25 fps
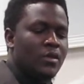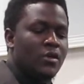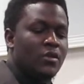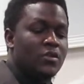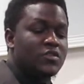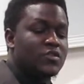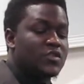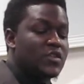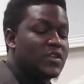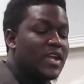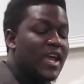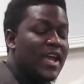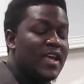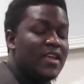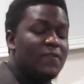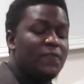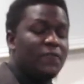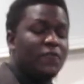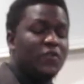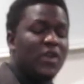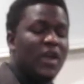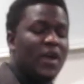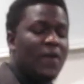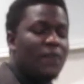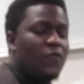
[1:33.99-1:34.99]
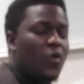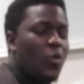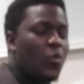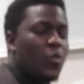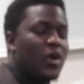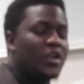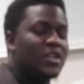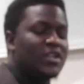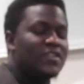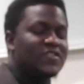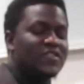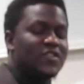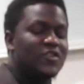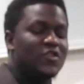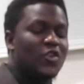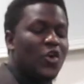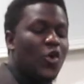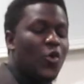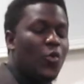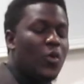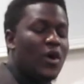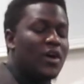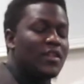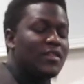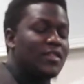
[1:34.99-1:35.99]
so that if you ever wanted to know
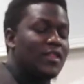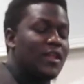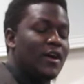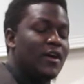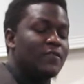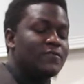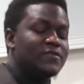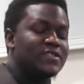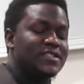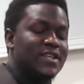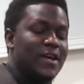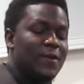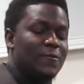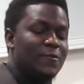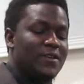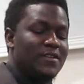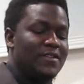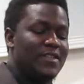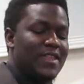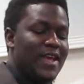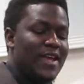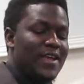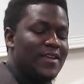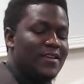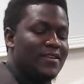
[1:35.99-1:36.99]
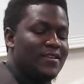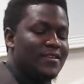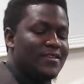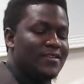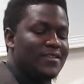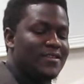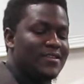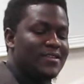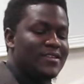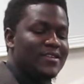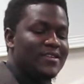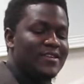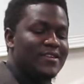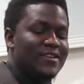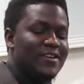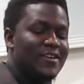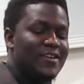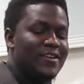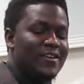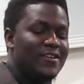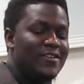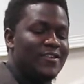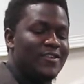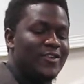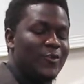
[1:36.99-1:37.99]
what love sounded like,
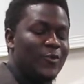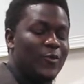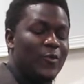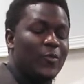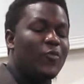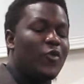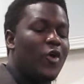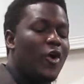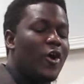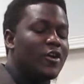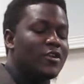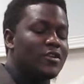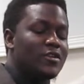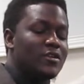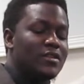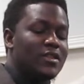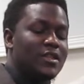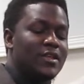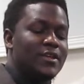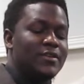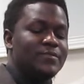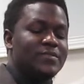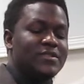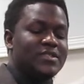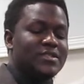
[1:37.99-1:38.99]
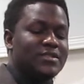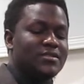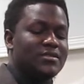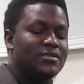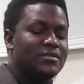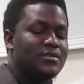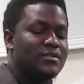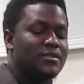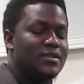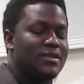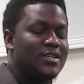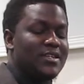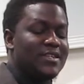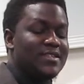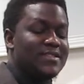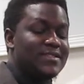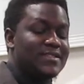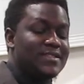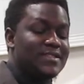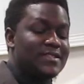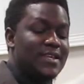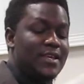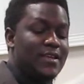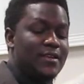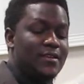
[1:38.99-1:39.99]
you would part your lips and
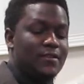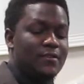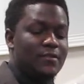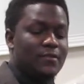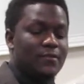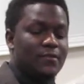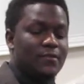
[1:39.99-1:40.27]
sing.